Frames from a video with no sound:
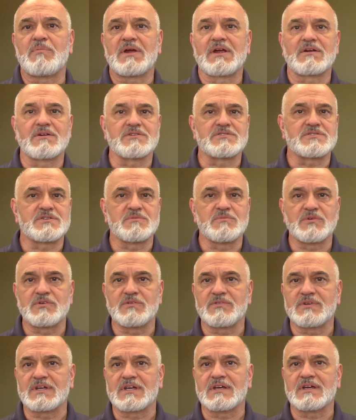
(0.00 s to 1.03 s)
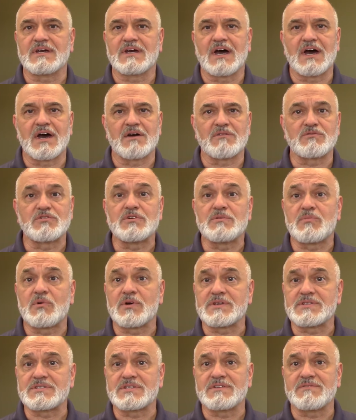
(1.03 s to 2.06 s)
parents are moving uh, to
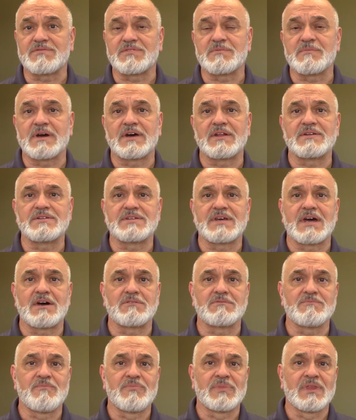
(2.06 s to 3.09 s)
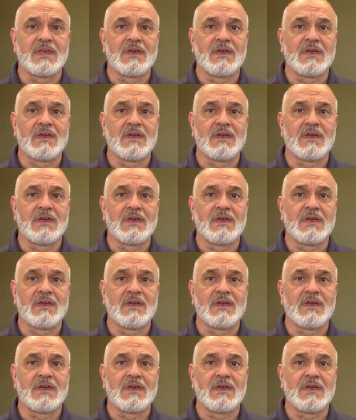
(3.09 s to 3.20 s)
Boise from out of town